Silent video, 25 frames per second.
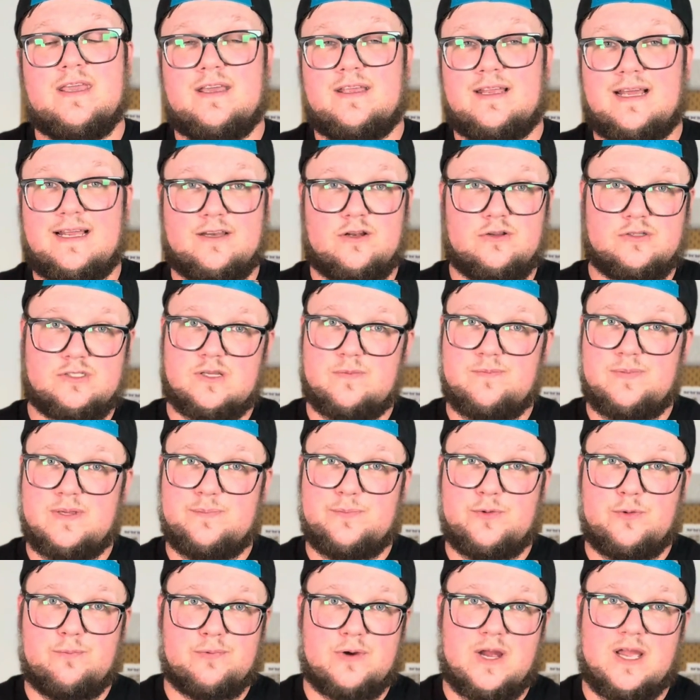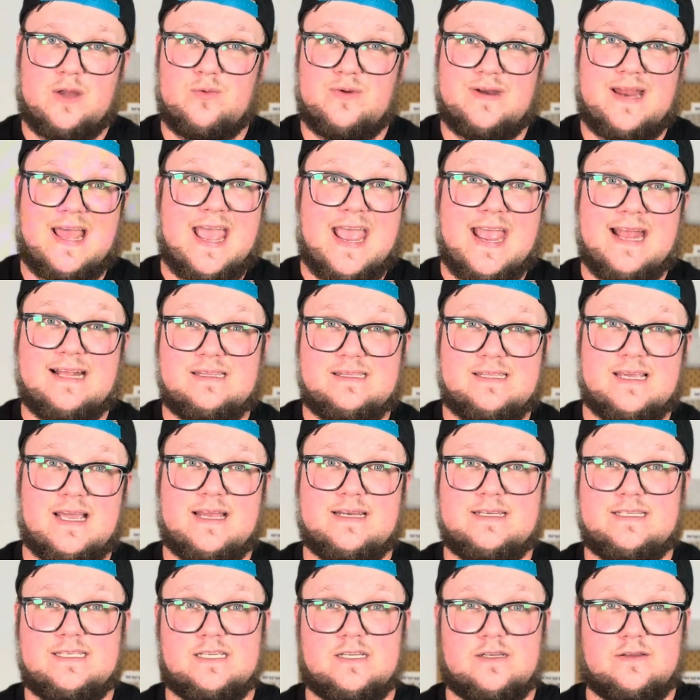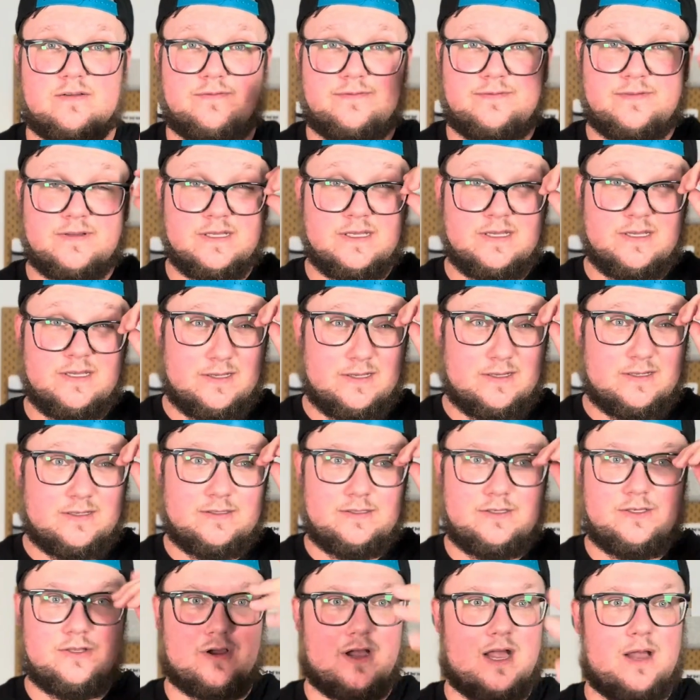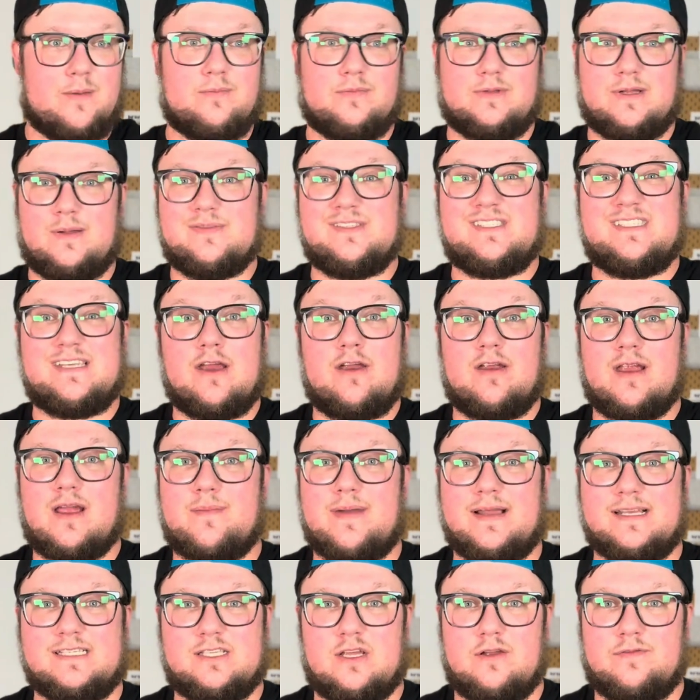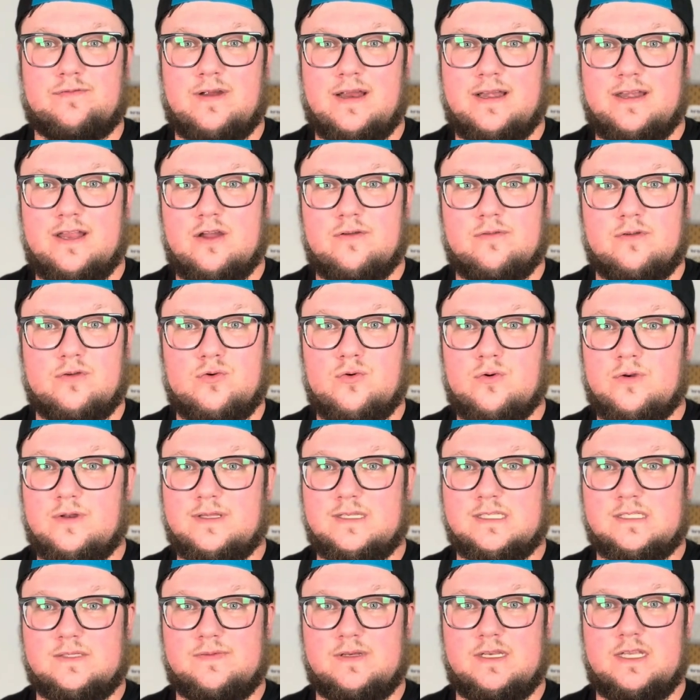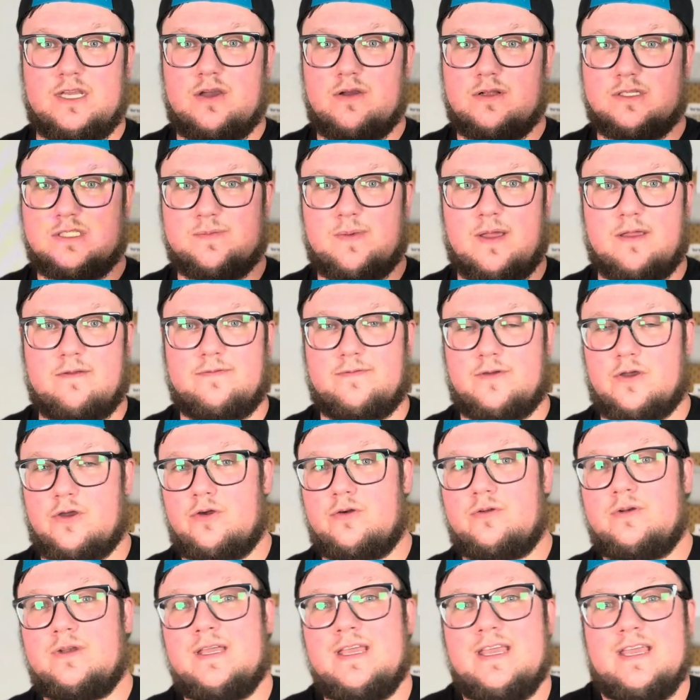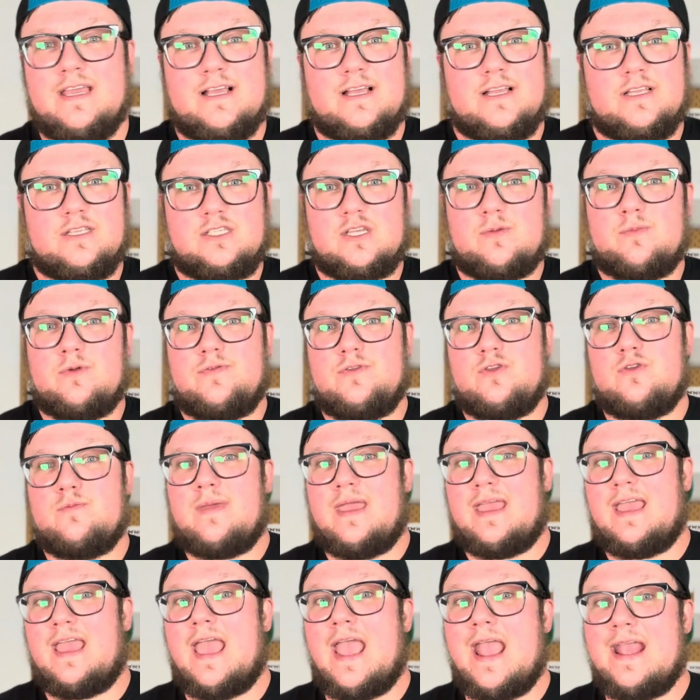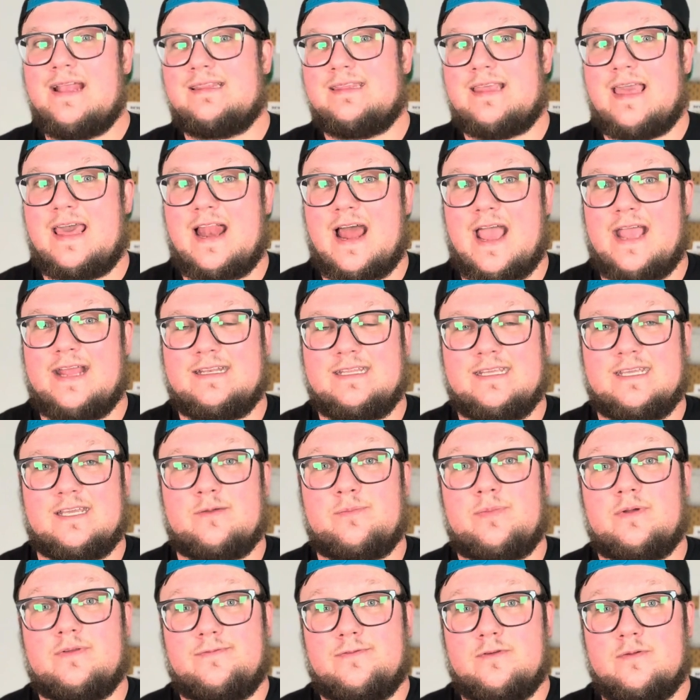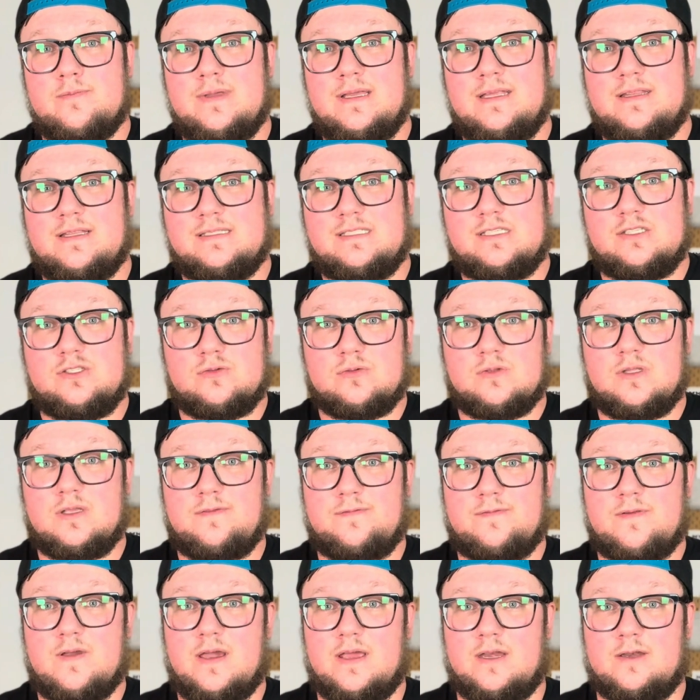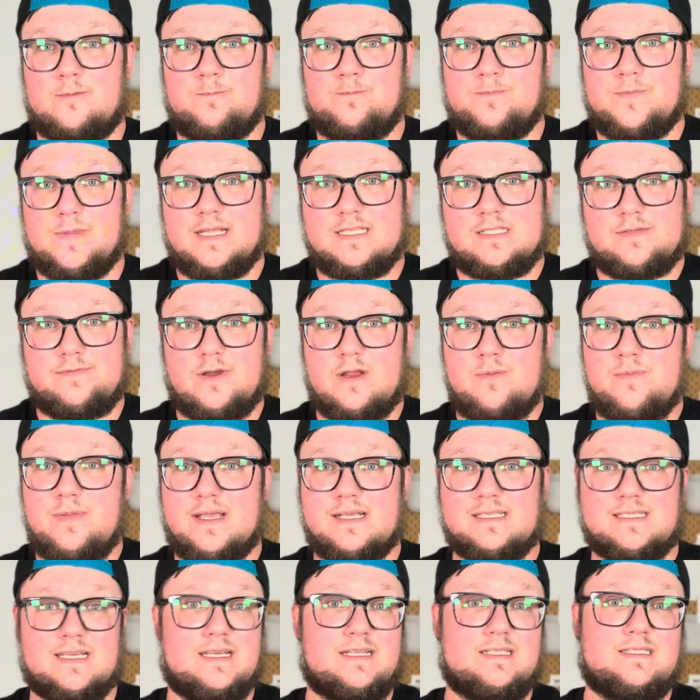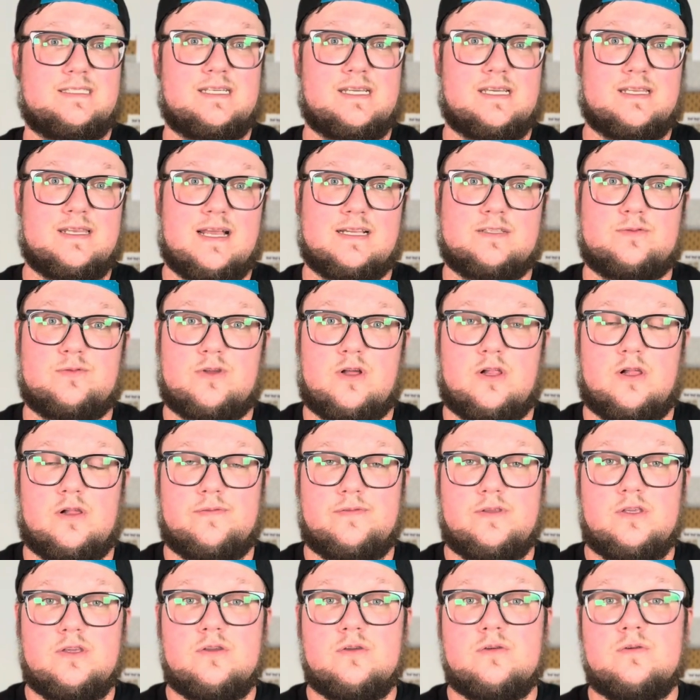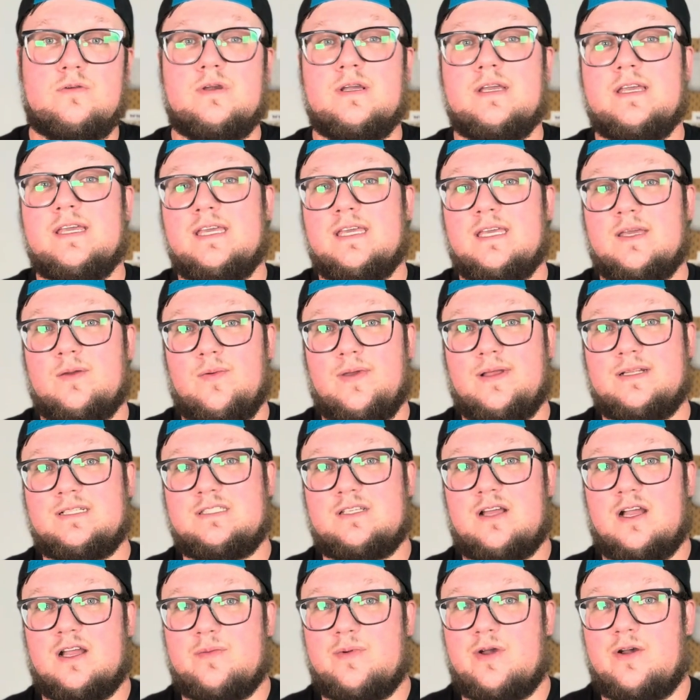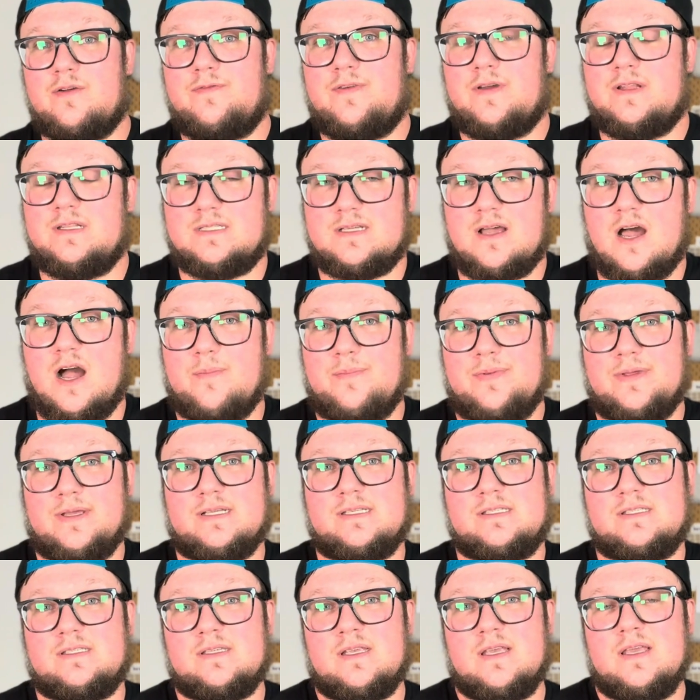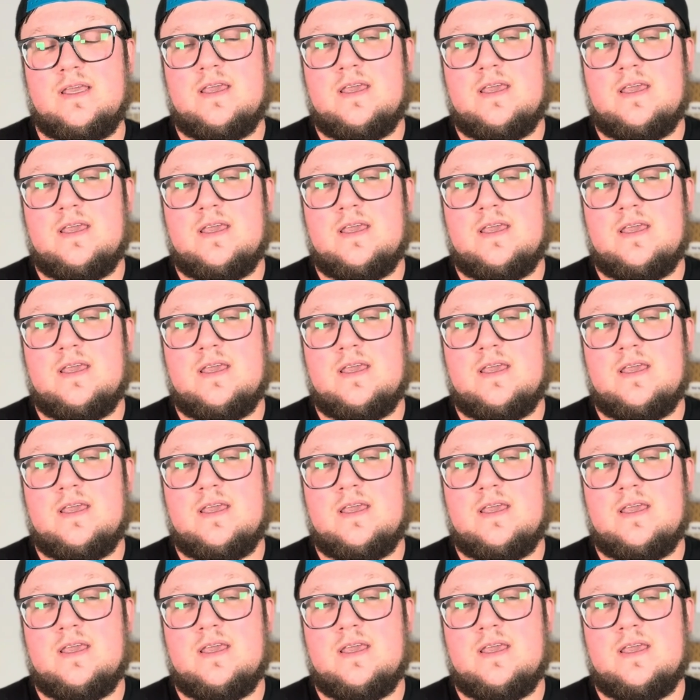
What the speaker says: I know some people probably would hate the idea of, you know, I'm staring at myself right now recording this video into my phone. Some of you may hate that idea, but for me, this is really fun. It's fun because I get to connect with all of you, and we get to talk about fun topics.